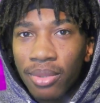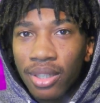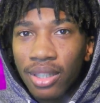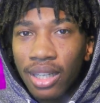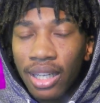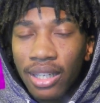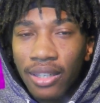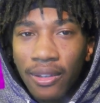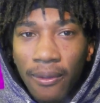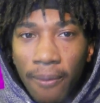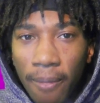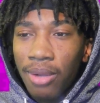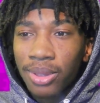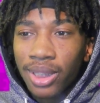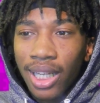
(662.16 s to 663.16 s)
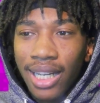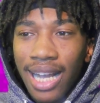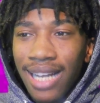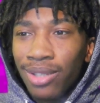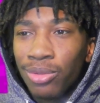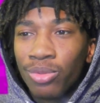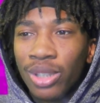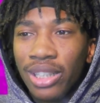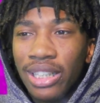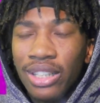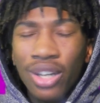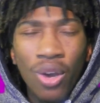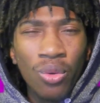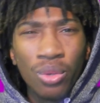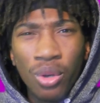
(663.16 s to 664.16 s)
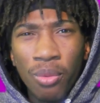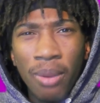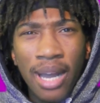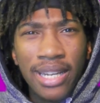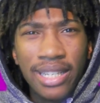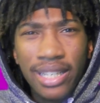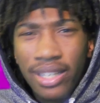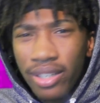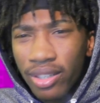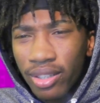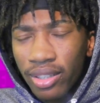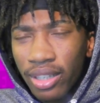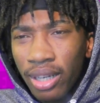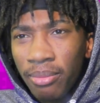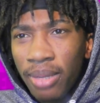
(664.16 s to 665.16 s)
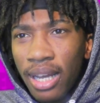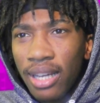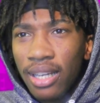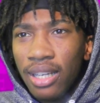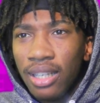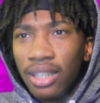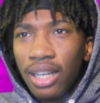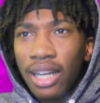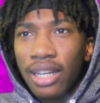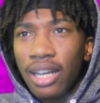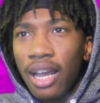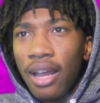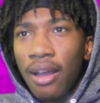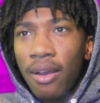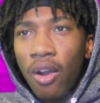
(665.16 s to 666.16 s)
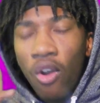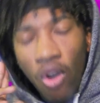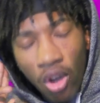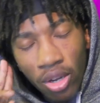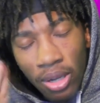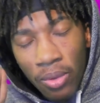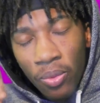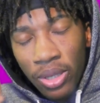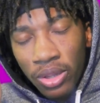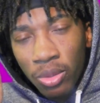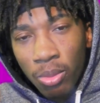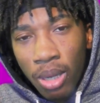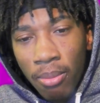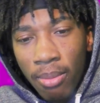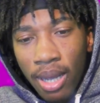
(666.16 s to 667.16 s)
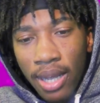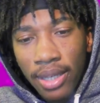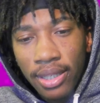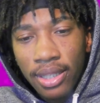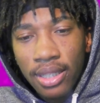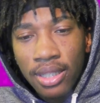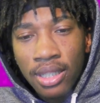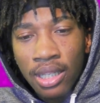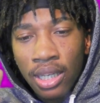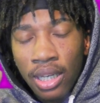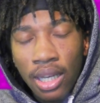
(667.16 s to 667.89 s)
bro, like I was like, I don't really know nobody here, and I'm not like, all that went through my mind is,